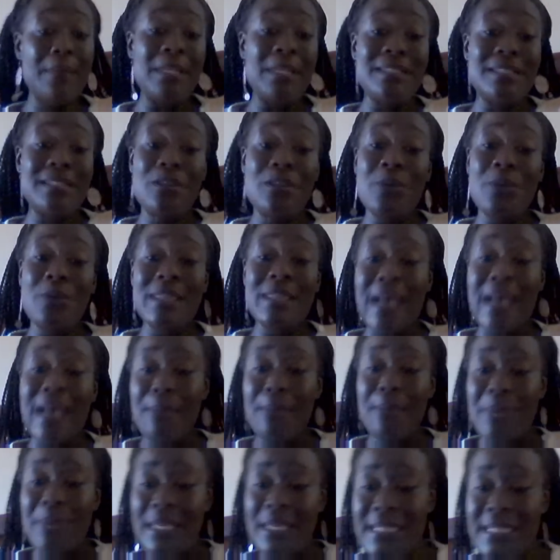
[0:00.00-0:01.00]
So with that
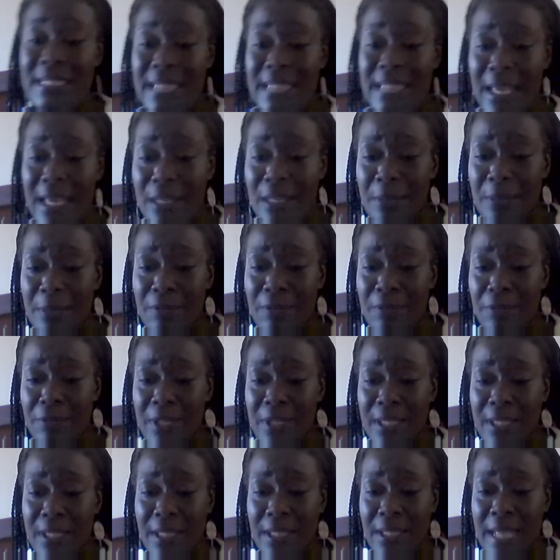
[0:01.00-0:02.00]
being said, let me read
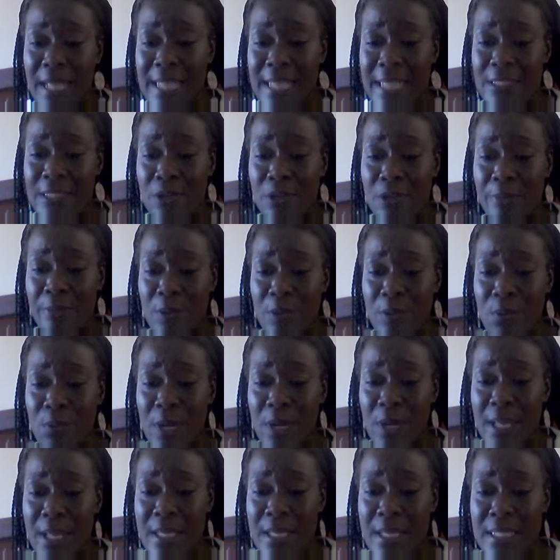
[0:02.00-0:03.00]
the last little bit
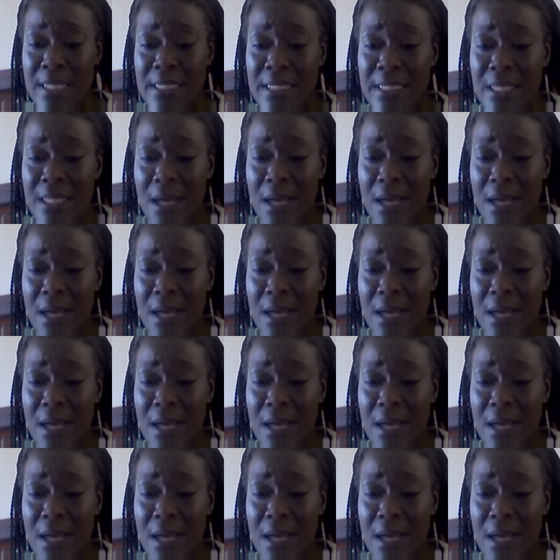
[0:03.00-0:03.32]
ones.